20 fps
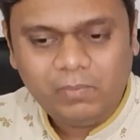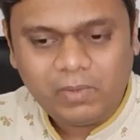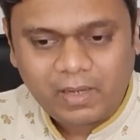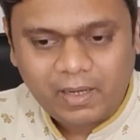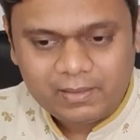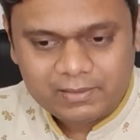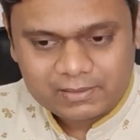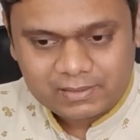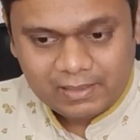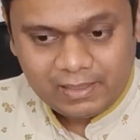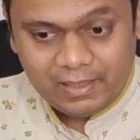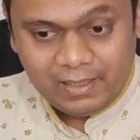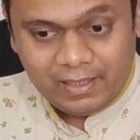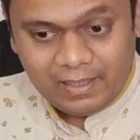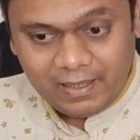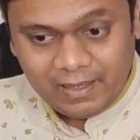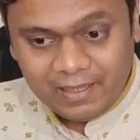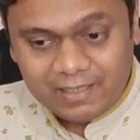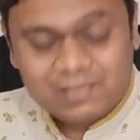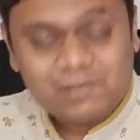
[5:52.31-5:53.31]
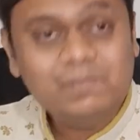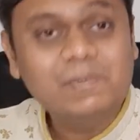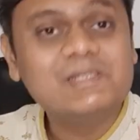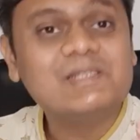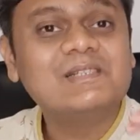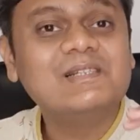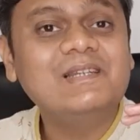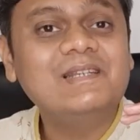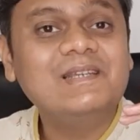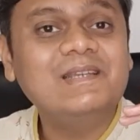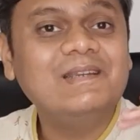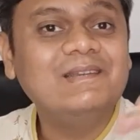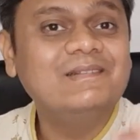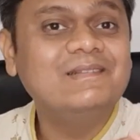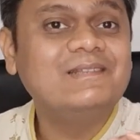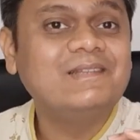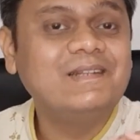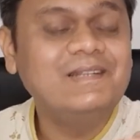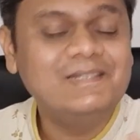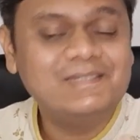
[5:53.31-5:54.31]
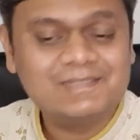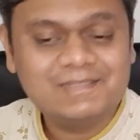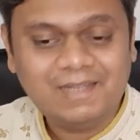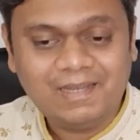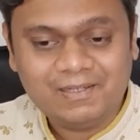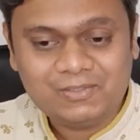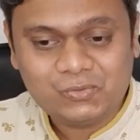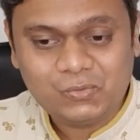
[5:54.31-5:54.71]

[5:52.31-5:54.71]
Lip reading: brands, especially in 3-star.